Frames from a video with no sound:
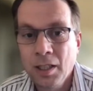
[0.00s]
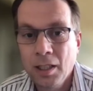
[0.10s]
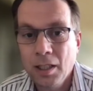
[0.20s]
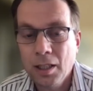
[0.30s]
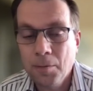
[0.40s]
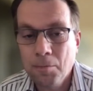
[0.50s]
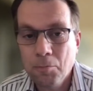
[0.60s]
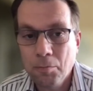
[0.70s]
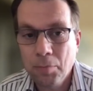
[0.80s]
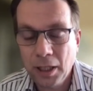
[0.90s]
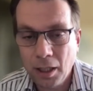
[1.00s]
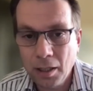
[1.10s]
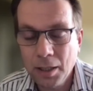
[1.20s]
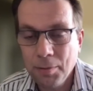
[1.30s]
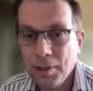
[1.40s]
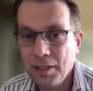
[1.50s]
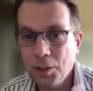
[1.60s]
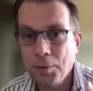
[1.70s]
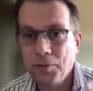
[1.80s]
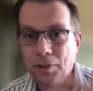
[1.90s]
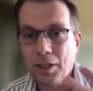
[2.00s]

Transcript: Um, but our argument in terms of